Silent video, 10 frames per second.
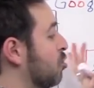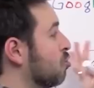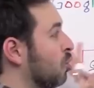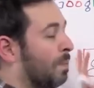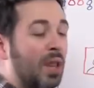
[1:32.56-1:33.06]

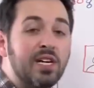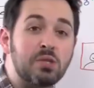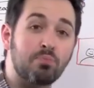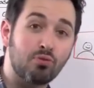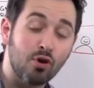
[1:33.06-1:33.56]
Google Plus
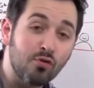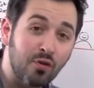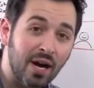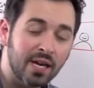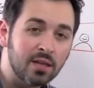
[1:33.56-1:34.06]

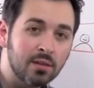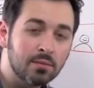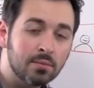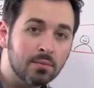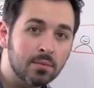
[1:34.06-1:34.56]
profile
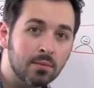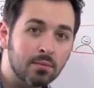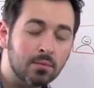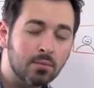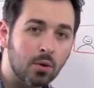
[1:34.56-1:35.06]

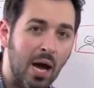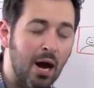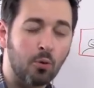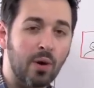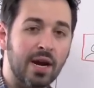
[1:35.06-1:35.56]

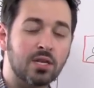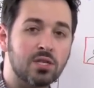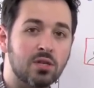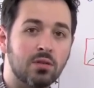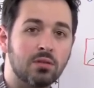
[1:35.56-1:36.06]

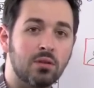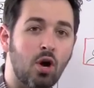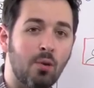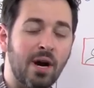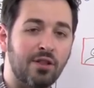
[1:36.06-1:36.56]
outranks
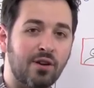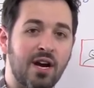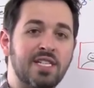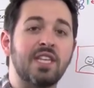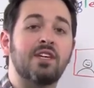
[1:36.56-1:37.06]
all my other
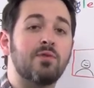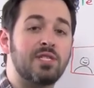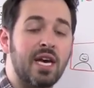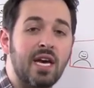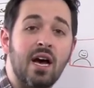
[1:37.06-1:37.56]
content. There
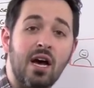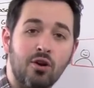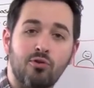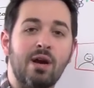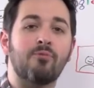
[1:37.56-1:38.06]
was a
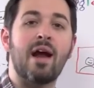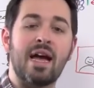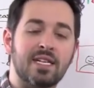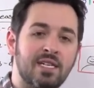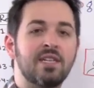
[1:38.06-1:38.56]
great
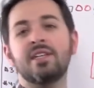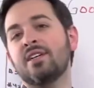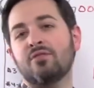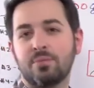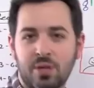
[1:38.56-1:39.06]
rant
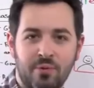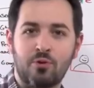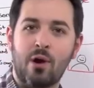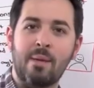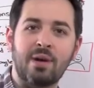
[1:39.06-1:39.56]
from someone
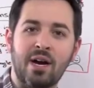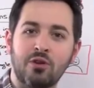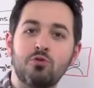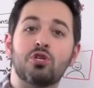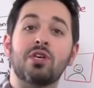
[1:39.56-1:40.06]
who I'm not
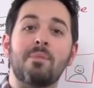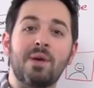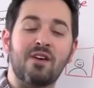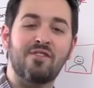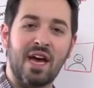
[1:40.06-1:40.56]
usually a
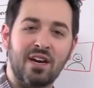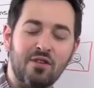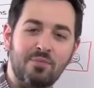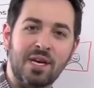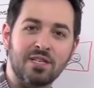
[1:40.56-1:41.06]
big fan
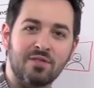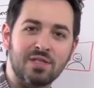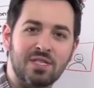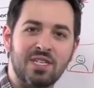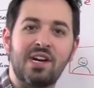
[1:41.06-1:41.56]
of because of
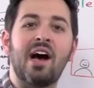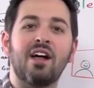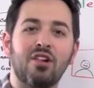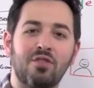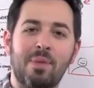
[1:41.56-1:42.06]
his
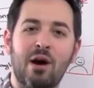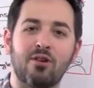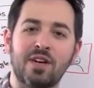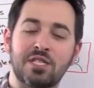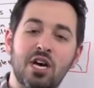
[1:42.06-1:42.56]
denial of the power
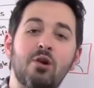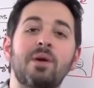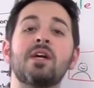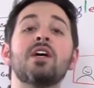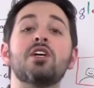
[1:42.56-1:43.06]
of SEO,
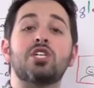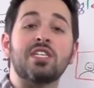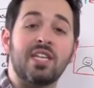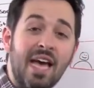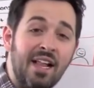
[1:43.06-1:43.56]
but
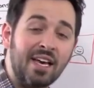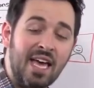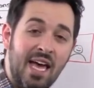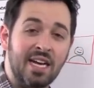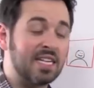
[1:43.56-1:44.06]
Jason
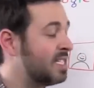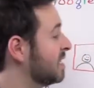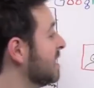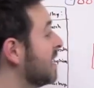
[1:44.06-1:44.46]
Calacanis